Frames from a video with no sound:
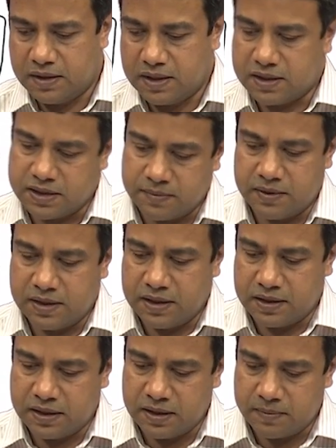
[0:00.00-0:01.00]
and similarly
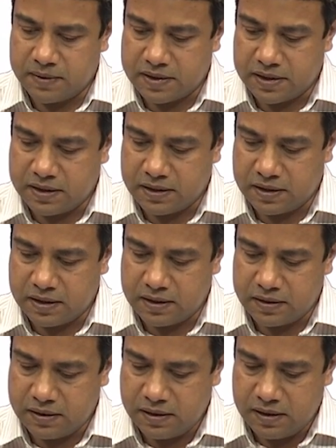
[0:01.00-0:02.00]
at theta plus delta
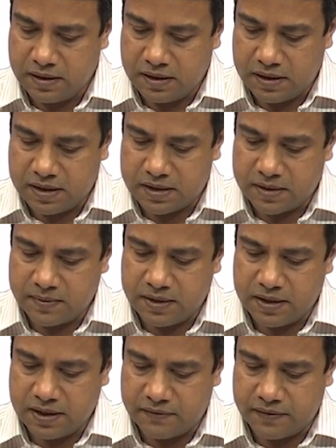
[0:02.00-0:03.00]
theta, and
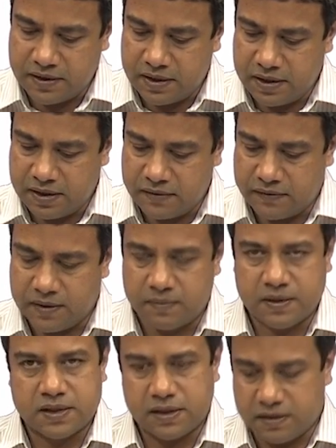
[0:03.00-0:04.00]
similarly at phi and phi
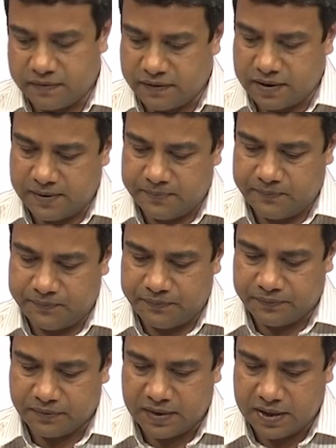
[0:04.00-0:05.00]
plus delta phi.
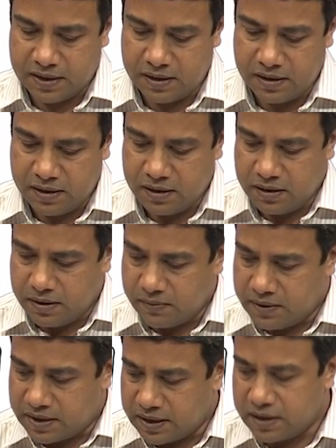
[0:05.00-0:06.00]

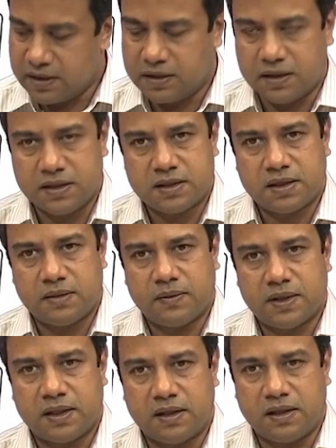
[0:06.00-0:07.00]
We had taken this and
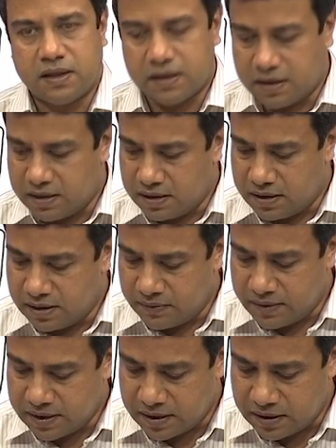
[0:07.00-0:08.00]

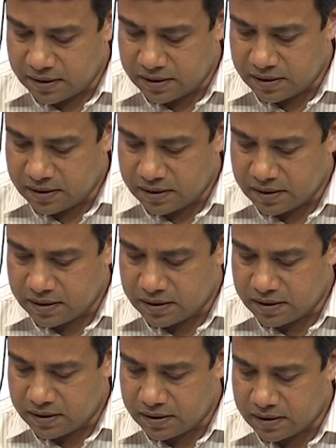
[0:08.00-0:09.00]
we had
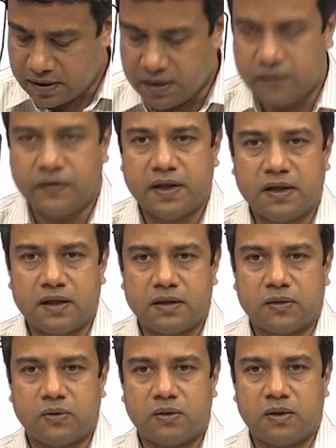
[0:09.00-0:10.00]
divided
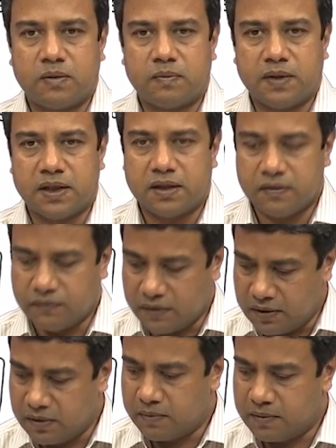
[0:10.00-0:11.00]
throughout by the
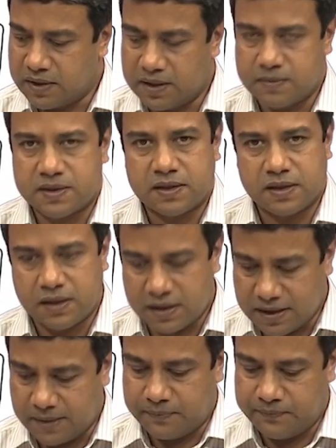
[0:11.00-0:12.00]
volume times the
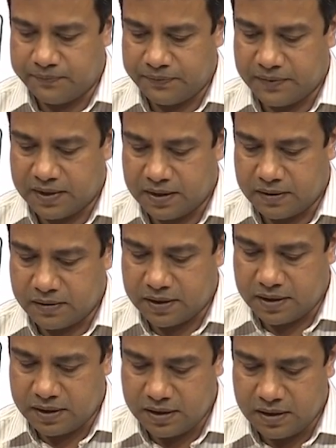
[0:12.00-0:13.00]
time,
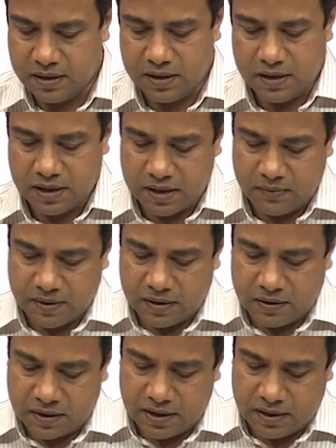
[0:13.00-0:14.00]
okay, and we had
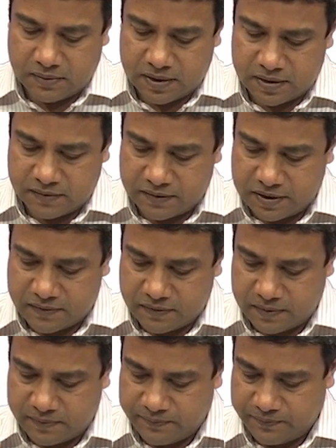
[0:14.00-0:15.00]
got an equation of this
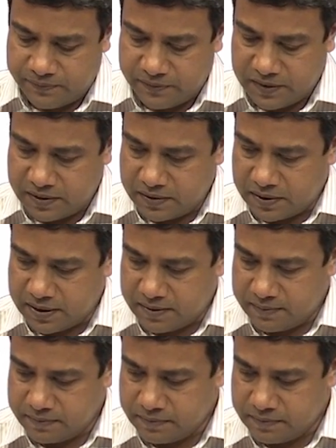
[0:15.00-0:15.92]
form. Okay.